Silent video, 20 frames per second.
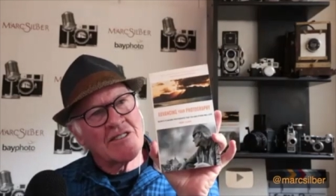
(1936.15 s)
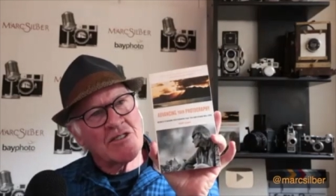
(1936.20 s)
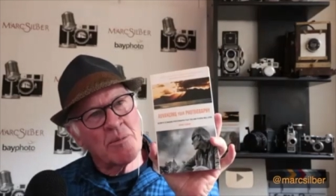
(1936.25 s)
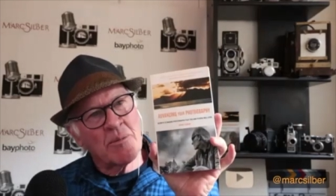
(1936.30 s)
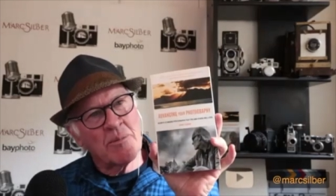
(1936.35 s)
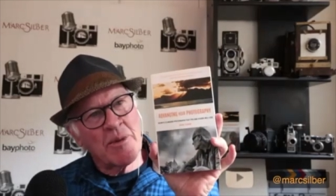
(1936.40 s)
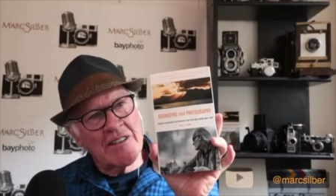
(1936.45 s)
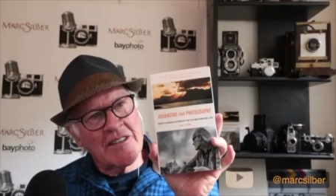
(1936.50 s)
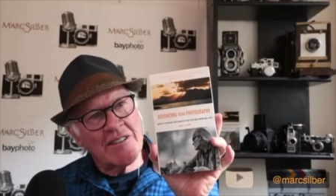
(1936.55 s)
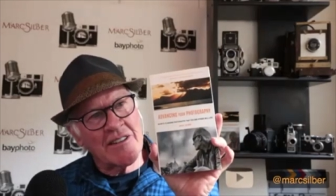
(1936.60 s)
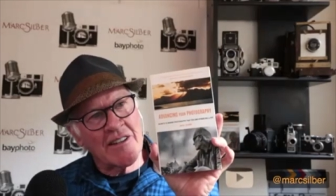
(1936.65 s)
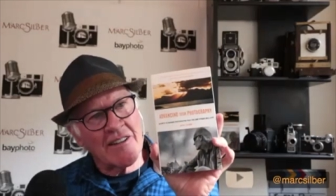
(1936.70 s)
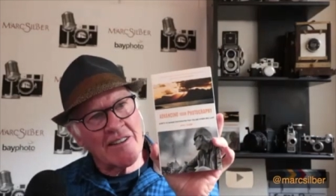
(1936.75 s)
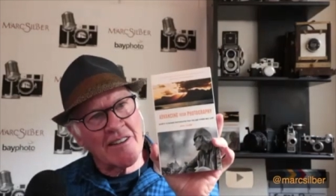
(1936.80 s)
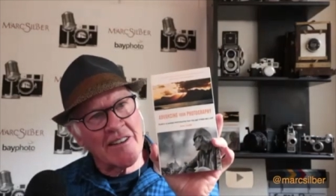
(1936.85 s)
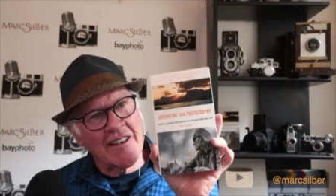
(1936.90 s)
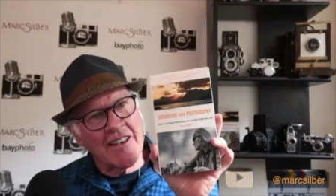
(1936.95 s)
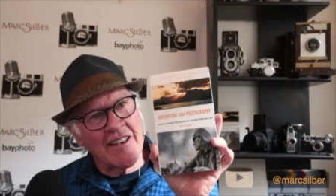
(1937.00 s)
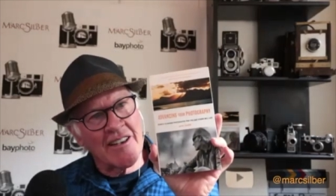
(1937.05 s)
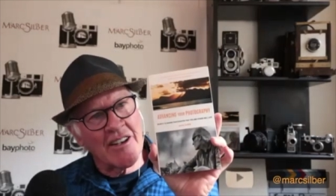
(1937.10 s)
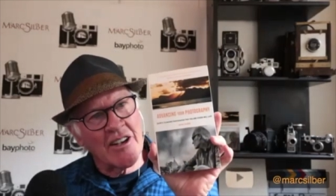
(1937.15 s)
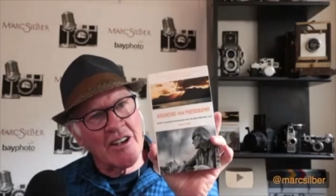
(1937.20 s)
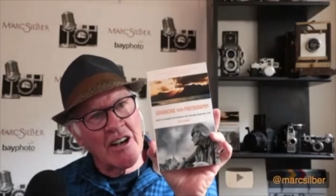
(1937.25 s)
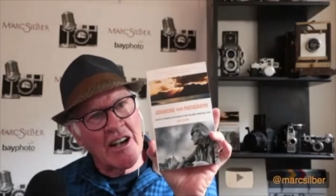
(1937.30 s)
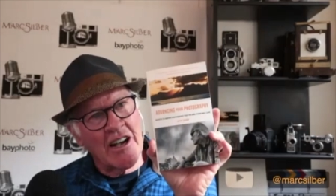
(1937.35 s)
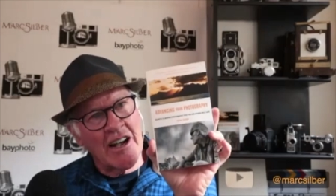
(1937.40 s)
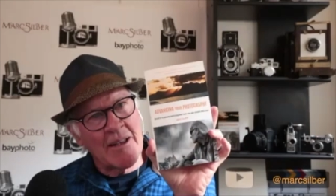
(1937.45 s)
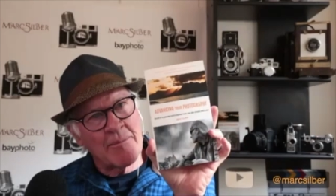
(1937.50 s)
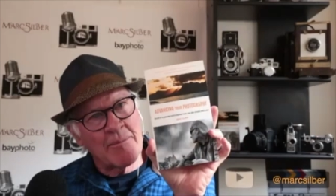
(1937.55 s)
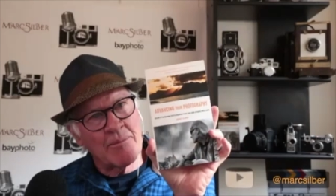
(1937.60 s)
So basically,
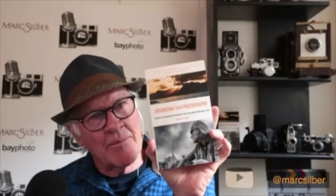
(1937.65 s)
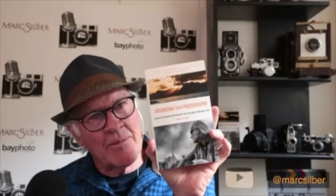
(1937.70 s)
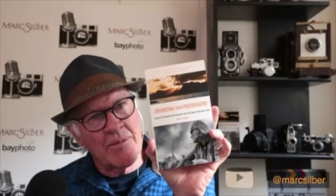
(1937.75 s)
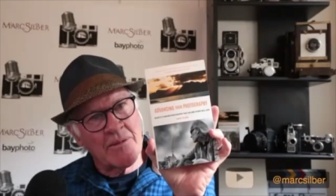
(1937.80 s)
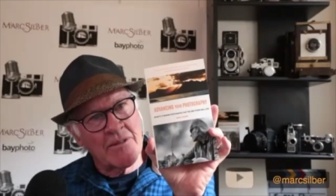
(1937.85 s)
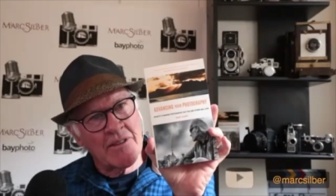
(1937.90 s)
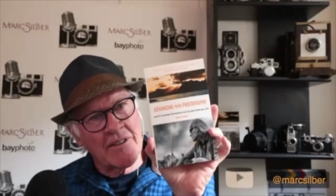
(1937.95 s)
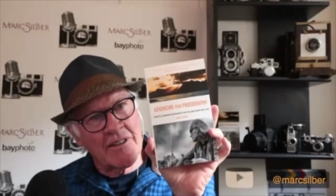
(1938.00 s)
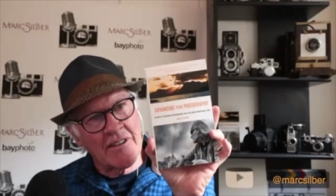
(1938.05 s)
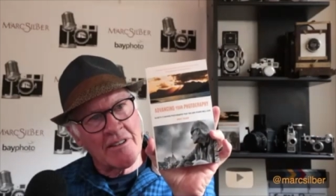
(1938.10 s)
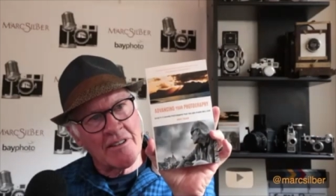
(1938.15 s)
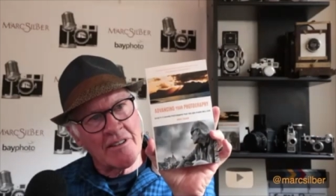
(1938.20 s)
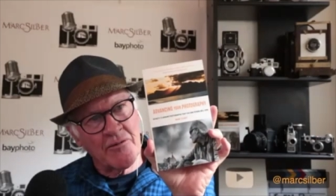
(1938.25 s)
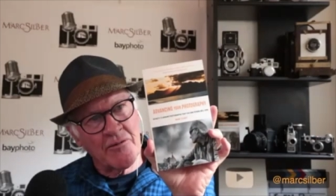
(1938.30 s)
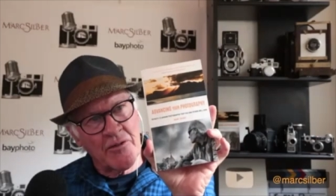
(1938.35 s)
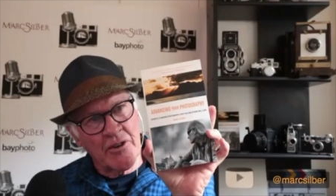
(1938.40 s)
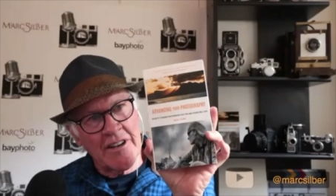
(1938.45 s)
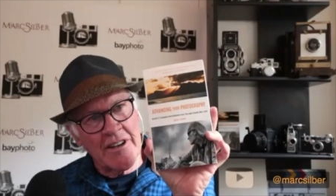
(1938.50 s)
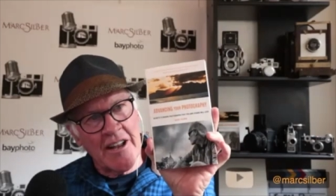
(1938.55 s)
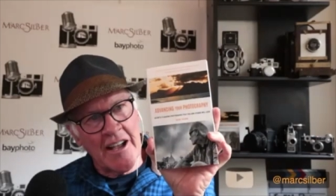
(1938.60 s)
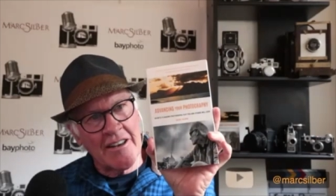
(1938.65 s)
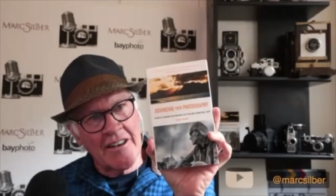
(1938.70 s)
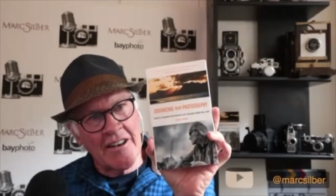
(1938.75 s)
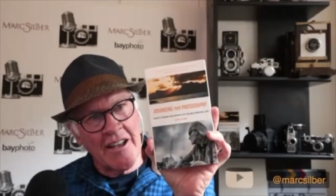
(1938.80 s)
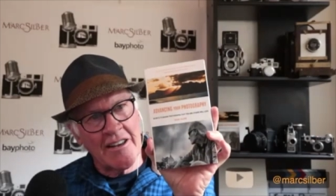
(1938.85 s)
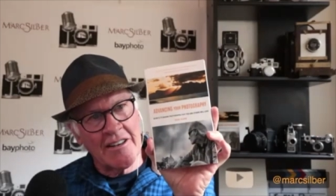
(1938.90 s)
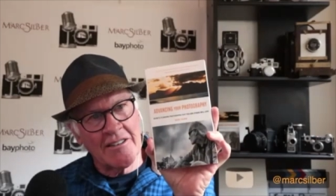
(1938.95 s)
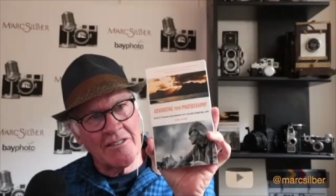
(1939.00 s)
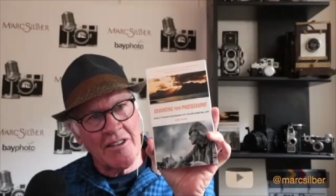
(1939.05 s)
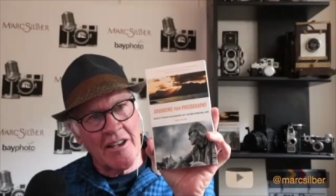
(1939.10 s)
I'm for
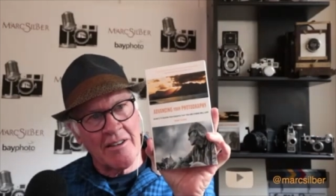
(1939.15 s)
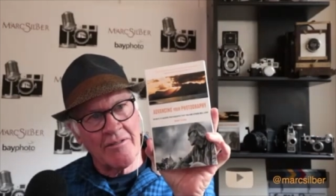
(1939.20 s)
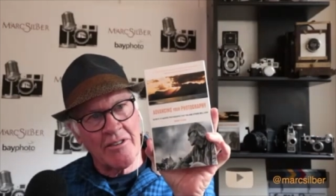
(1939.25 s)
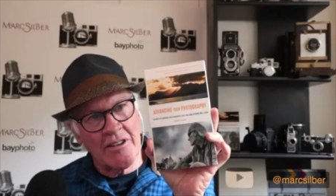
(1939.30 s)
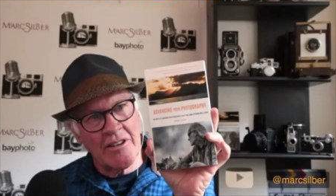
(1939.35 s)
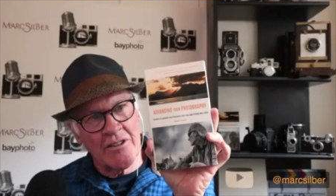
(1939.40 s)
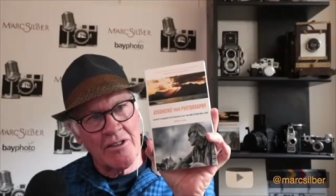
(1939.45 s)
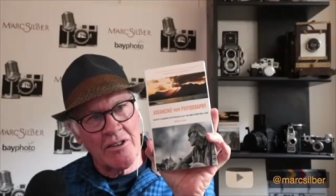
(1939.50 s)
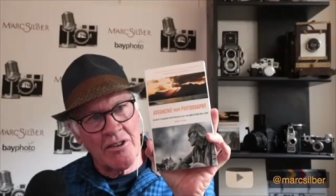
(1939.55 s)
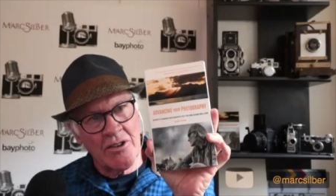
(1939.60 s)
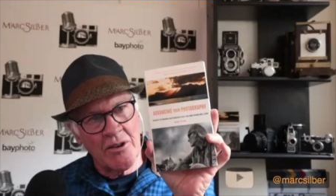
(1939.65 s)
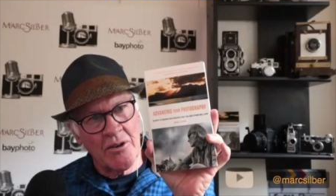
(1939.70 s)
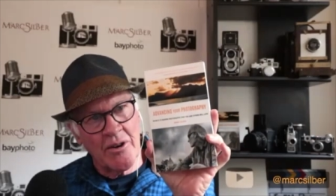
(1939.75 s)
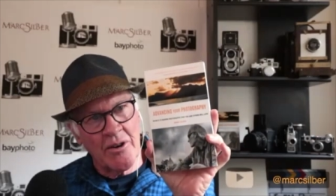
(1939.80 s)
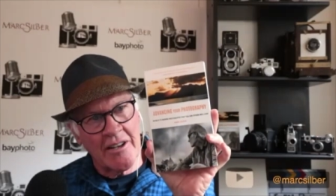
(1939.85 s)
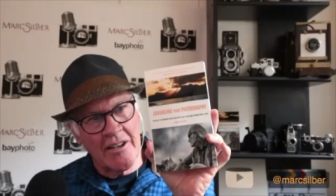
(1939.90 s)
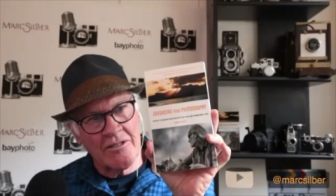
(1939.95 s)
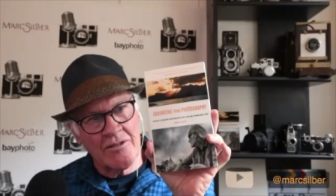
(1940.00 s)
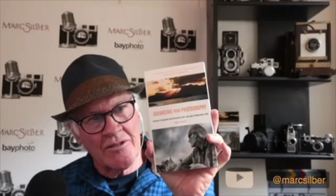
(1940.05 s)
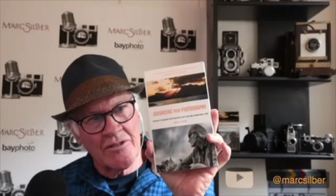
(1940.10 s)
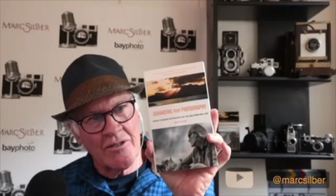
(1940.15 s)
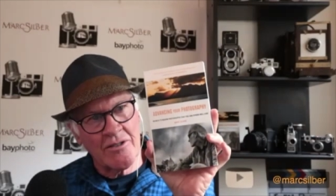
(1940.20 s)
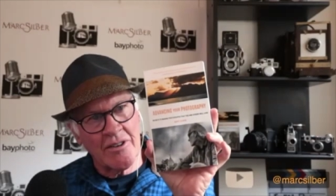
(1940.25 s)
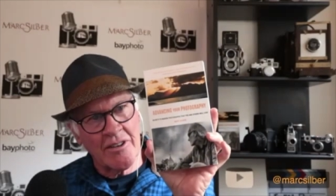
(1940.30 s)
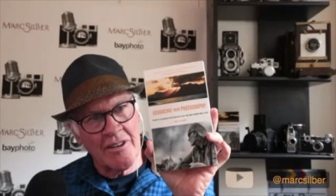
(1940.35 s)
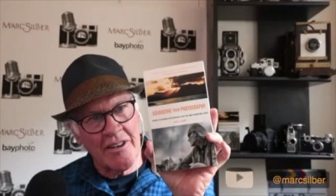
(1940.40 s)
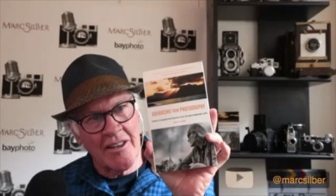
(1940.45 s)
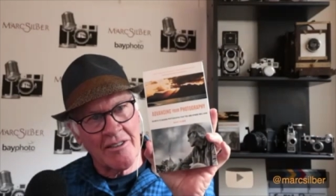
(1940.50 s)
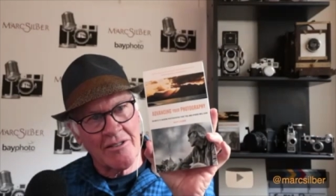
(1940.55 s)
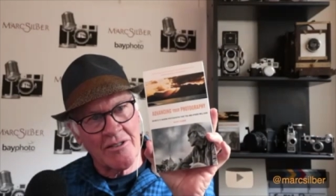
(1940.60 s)
9.97 in the US, you
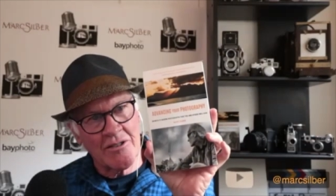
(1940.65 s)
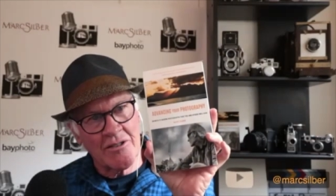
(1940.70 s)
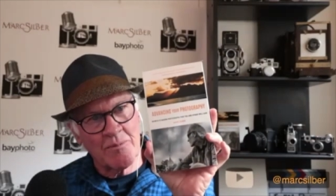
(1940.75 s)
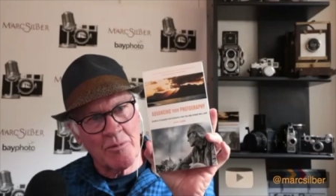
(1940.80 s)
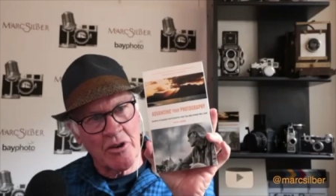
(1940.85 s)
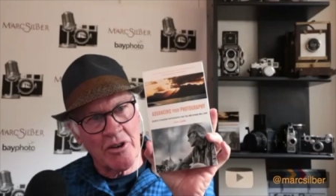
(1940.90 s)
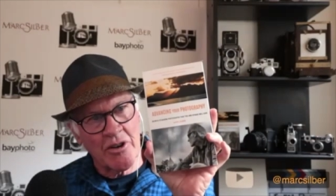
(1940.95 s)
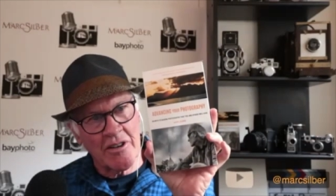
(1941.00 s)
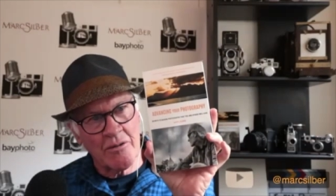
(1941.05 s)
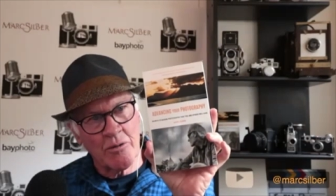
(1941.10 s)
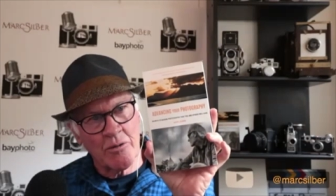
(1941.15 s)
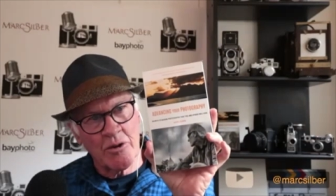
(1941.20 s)
can get this book,